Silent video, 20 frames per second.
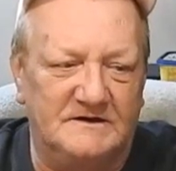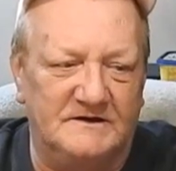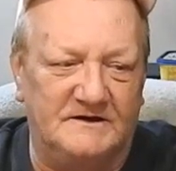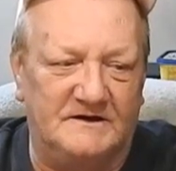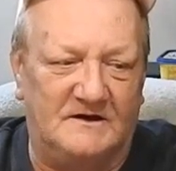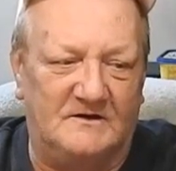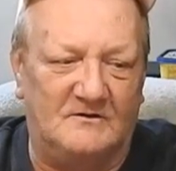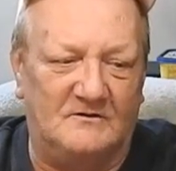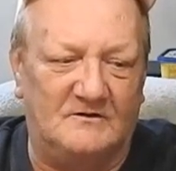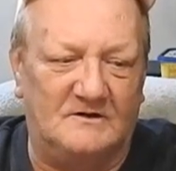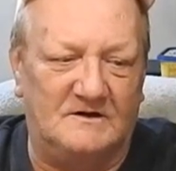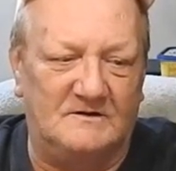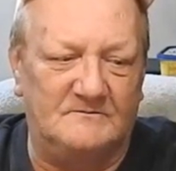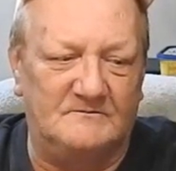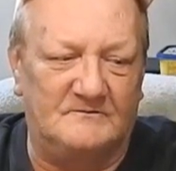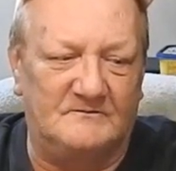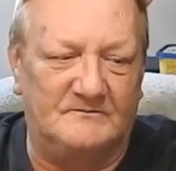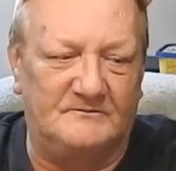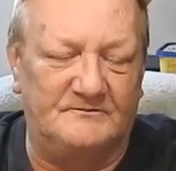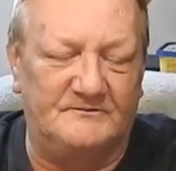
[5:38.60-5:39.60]
you know,
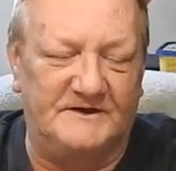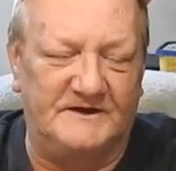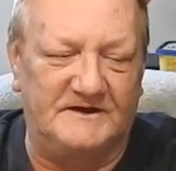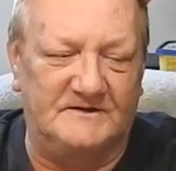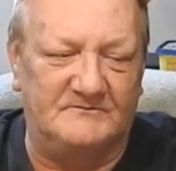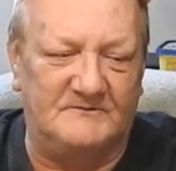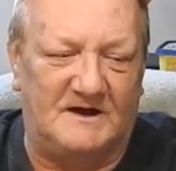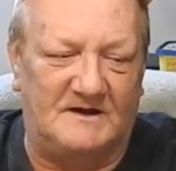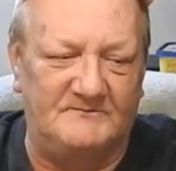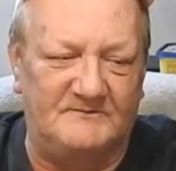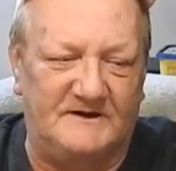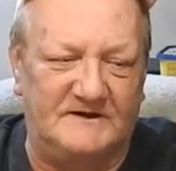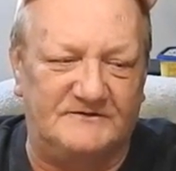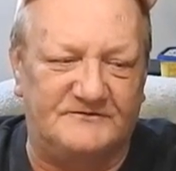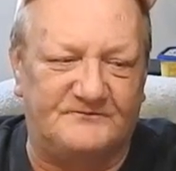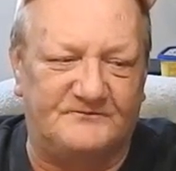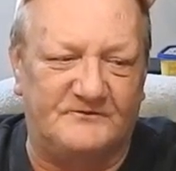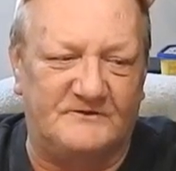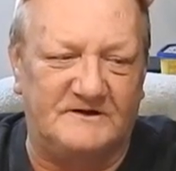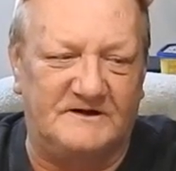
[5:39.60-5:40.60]
uh, me and my
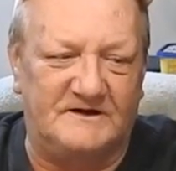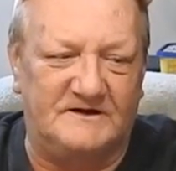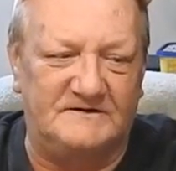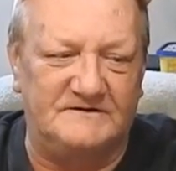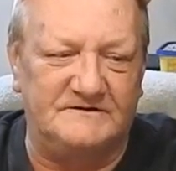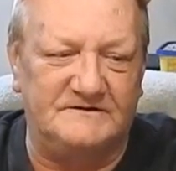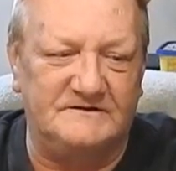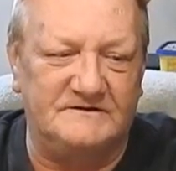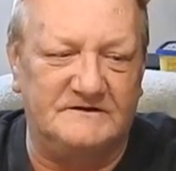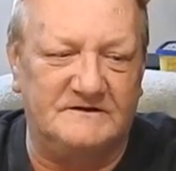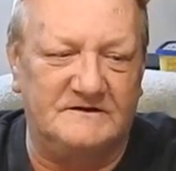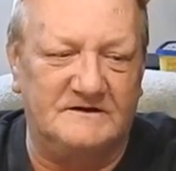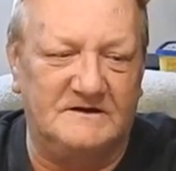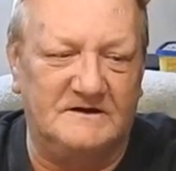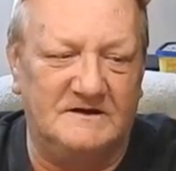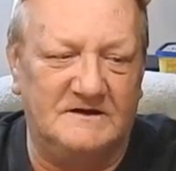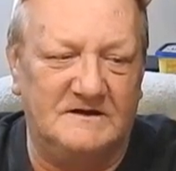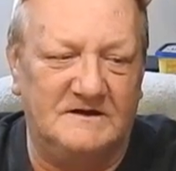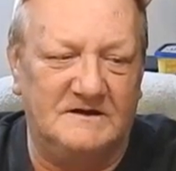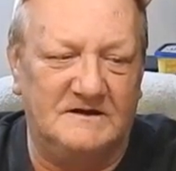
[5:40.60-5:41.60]
best friend
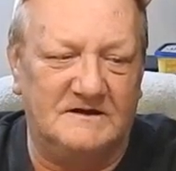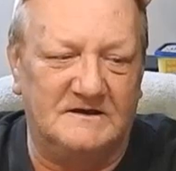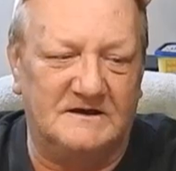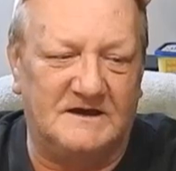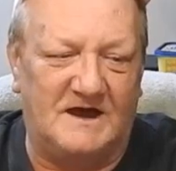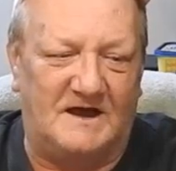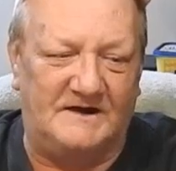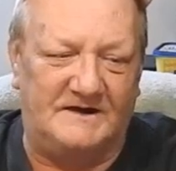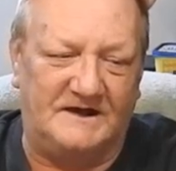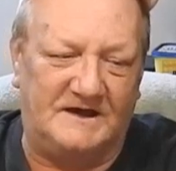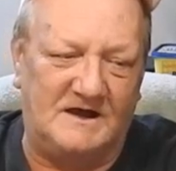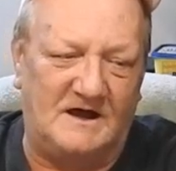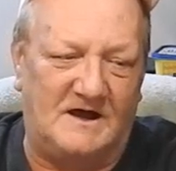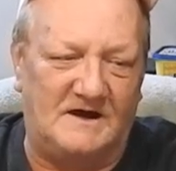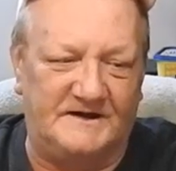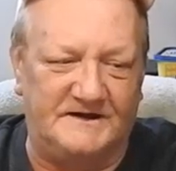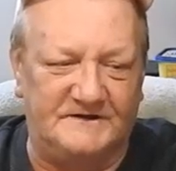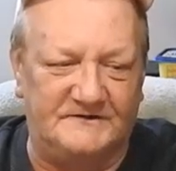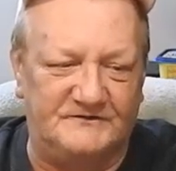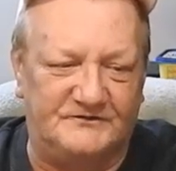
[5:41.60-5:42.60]
kind of
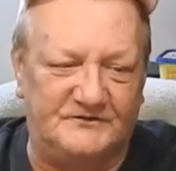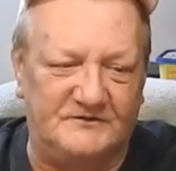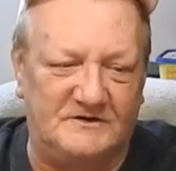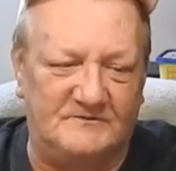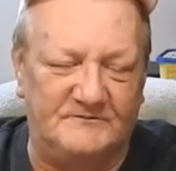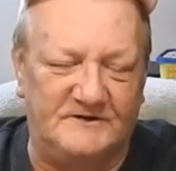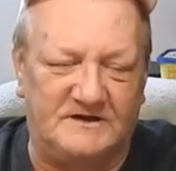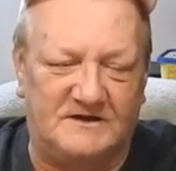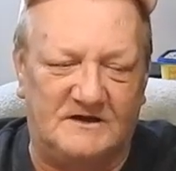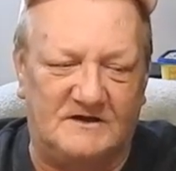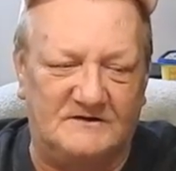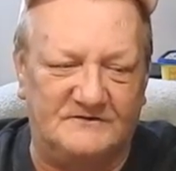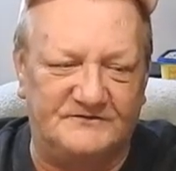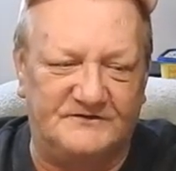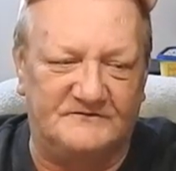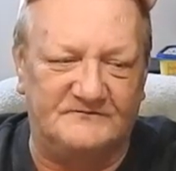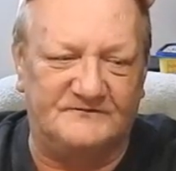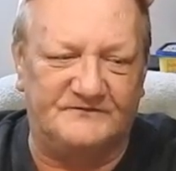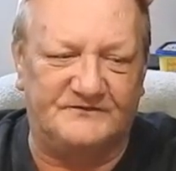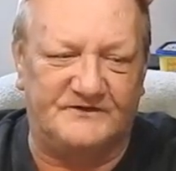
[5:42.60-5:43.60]
got into it
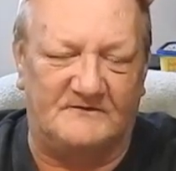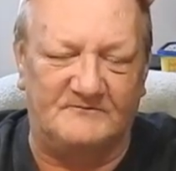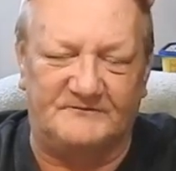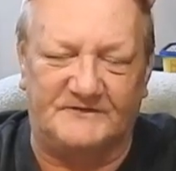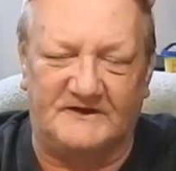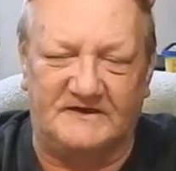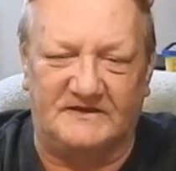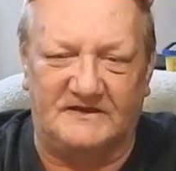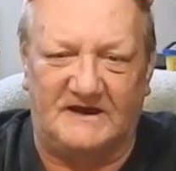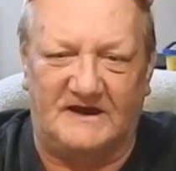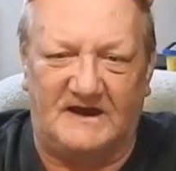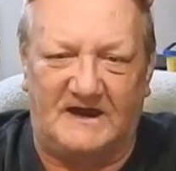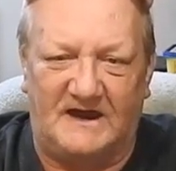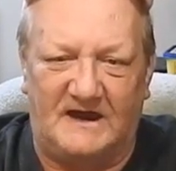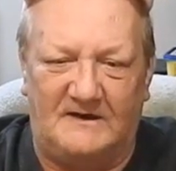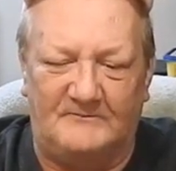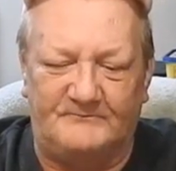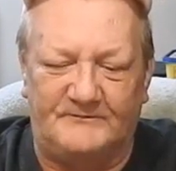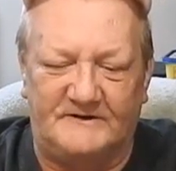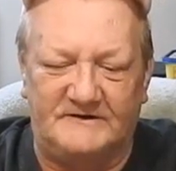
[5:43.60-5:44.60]
because of something that
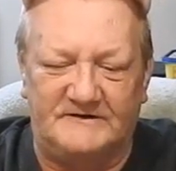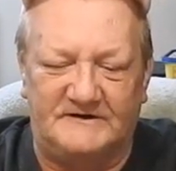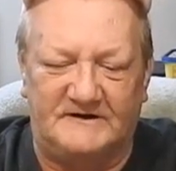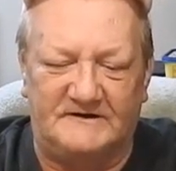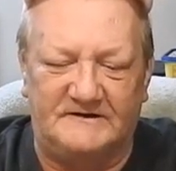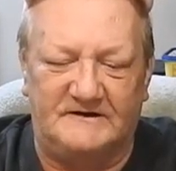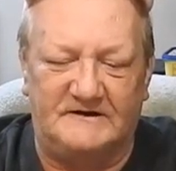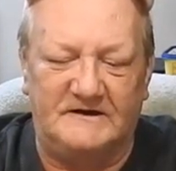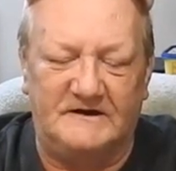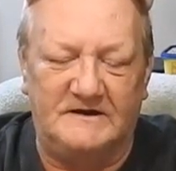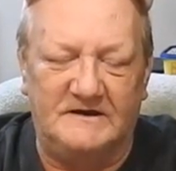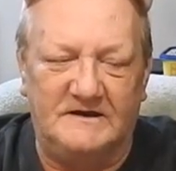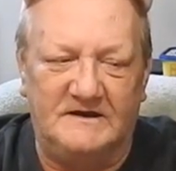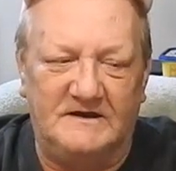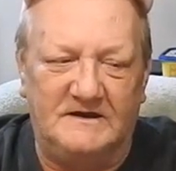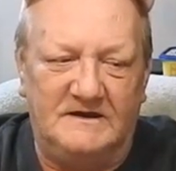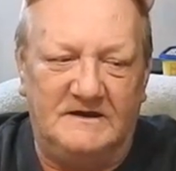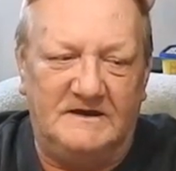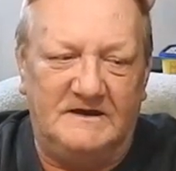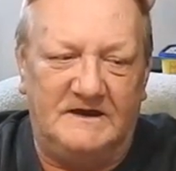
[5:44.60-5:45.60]
happened, and
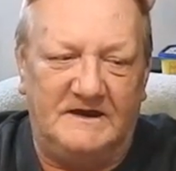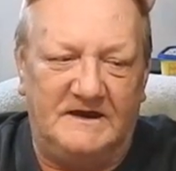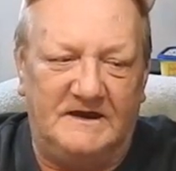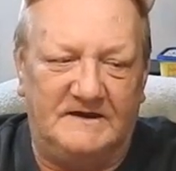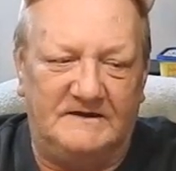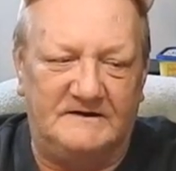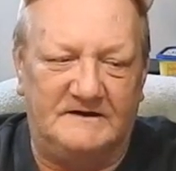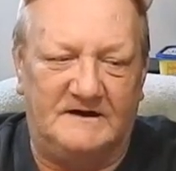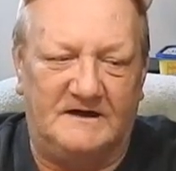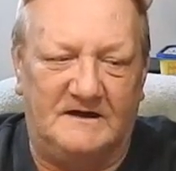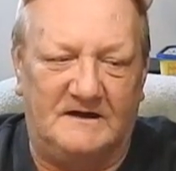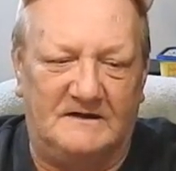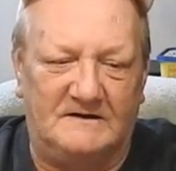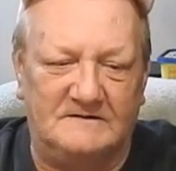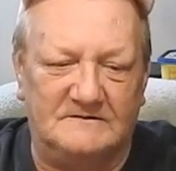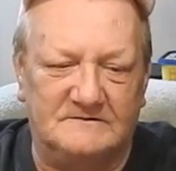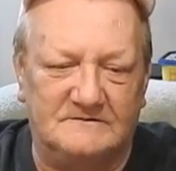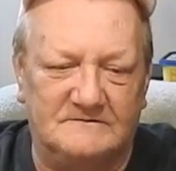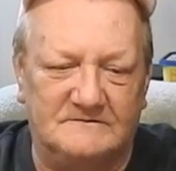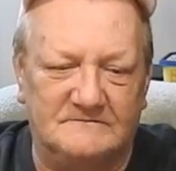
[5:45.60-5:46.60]
and
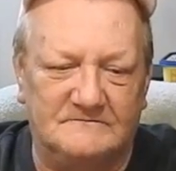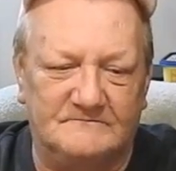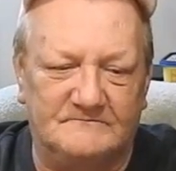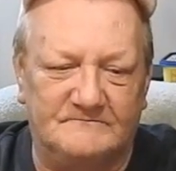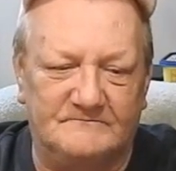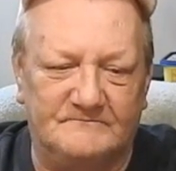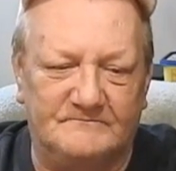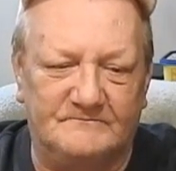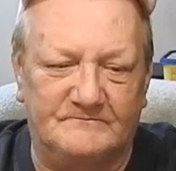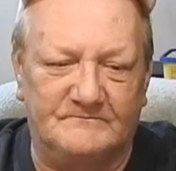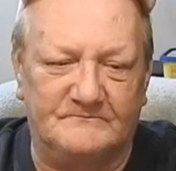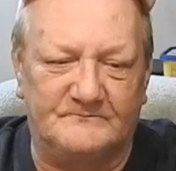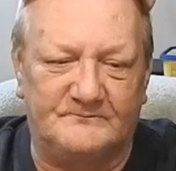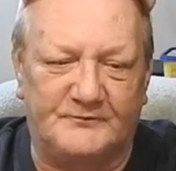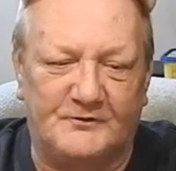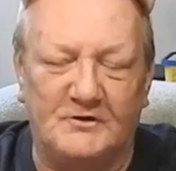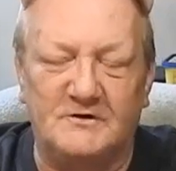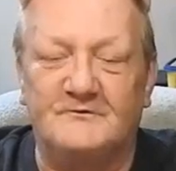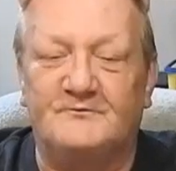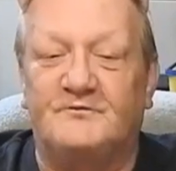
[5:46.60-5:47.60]
uh,
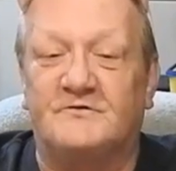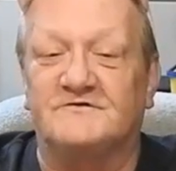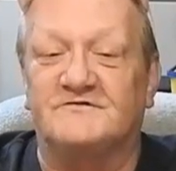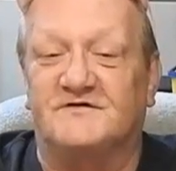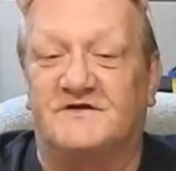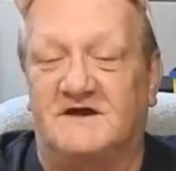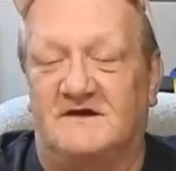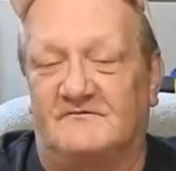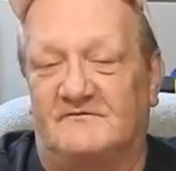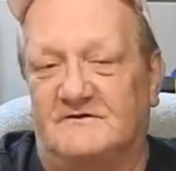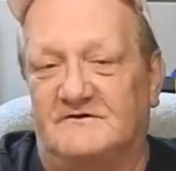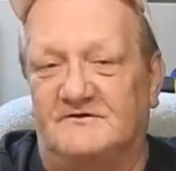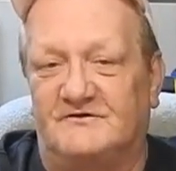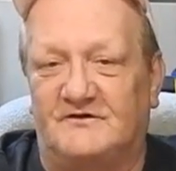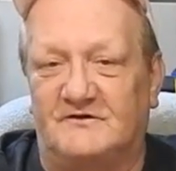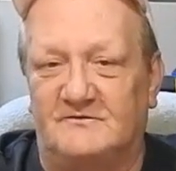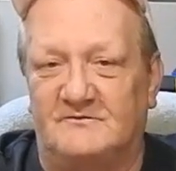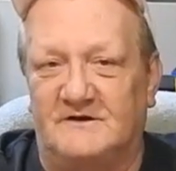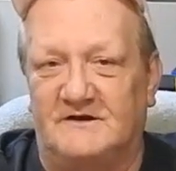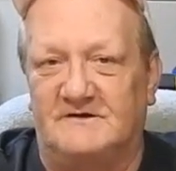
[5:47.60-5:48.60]
proof was given
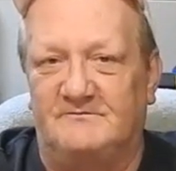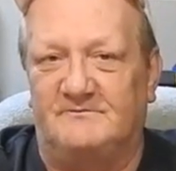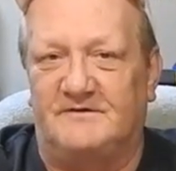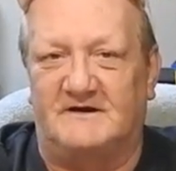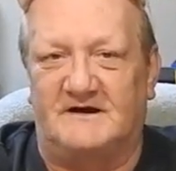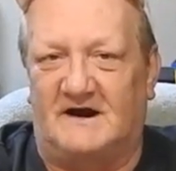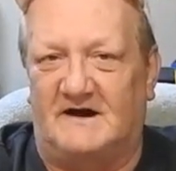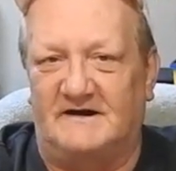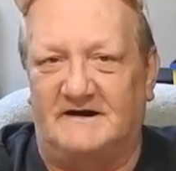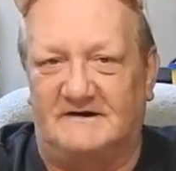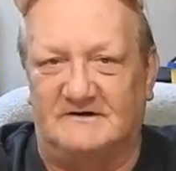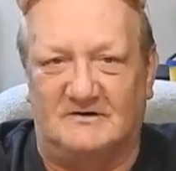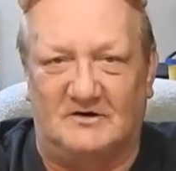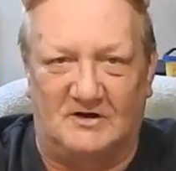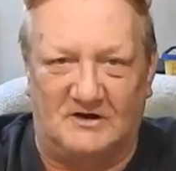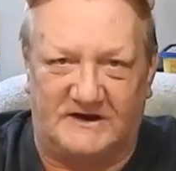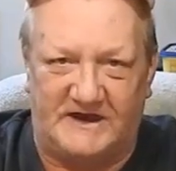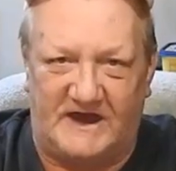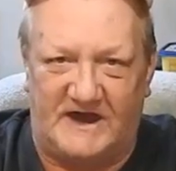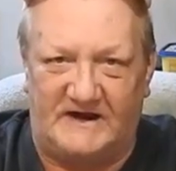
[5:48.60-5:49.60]
to me, but I didn't
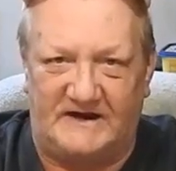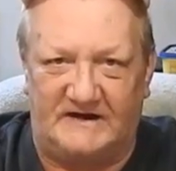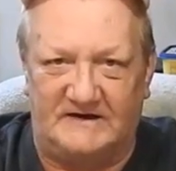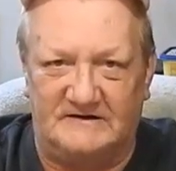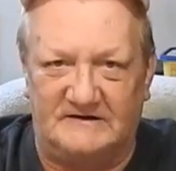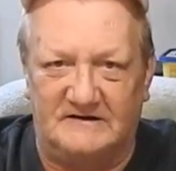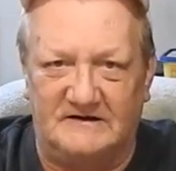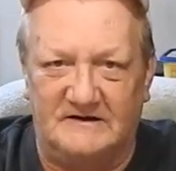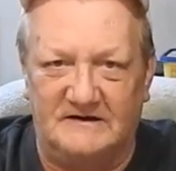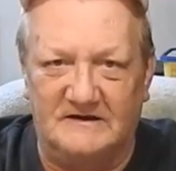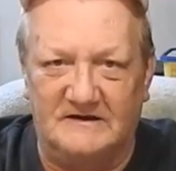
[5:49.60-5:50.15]
look at it